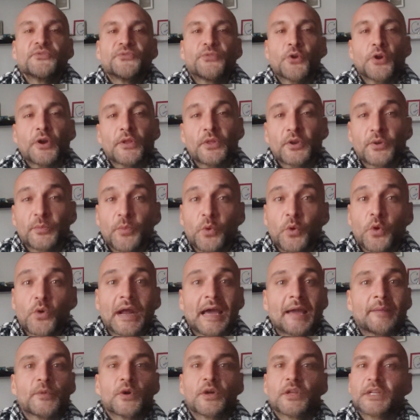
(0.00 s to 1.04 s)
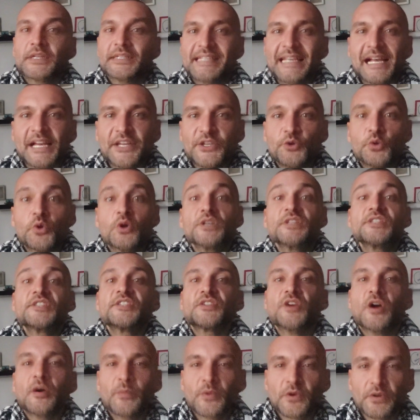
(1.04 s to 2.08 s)
Furthermore, I'm gonna tell you a
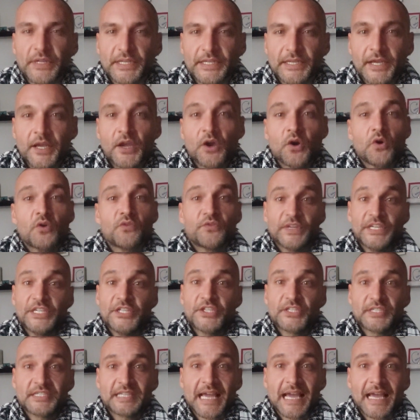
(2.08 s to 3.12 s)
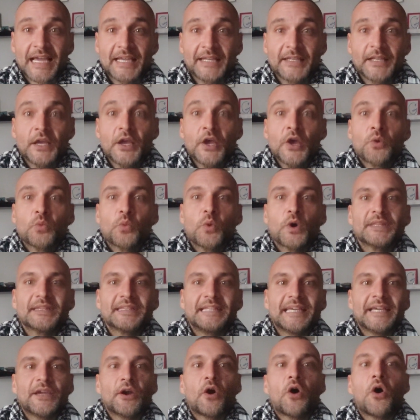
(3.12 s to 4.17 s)
summary of each sign, what
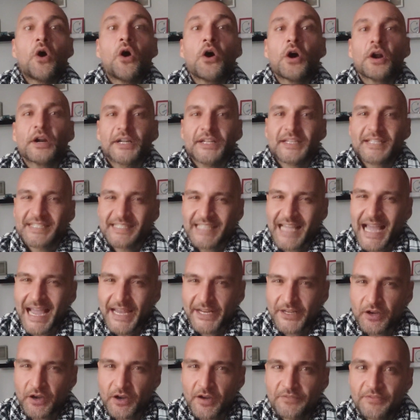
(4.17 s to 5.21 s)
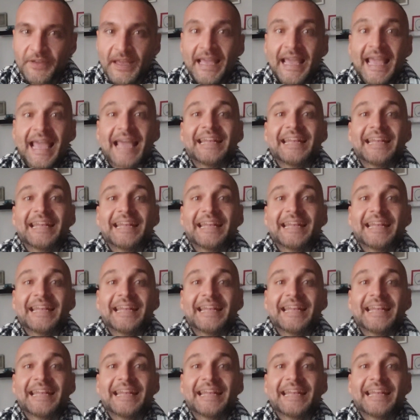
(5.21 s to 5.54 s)
they are the sign of,